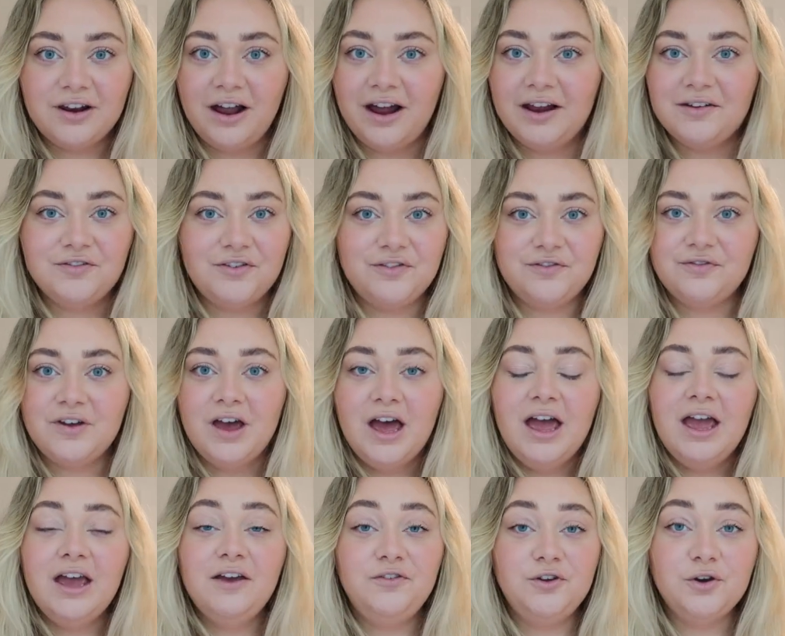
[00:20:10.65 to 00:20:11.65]
Like if you
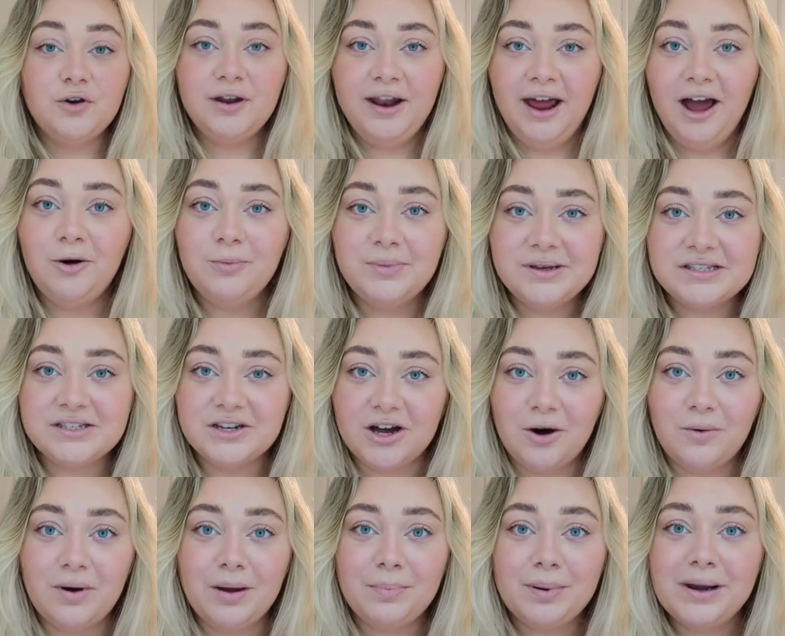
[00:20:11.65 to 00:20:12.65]
if you can help me
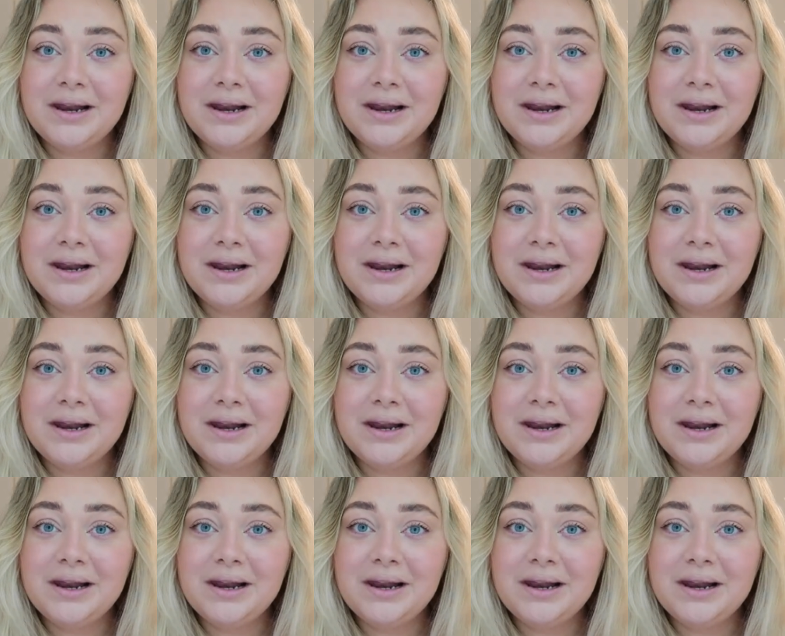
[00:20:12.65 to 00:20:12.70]
style it,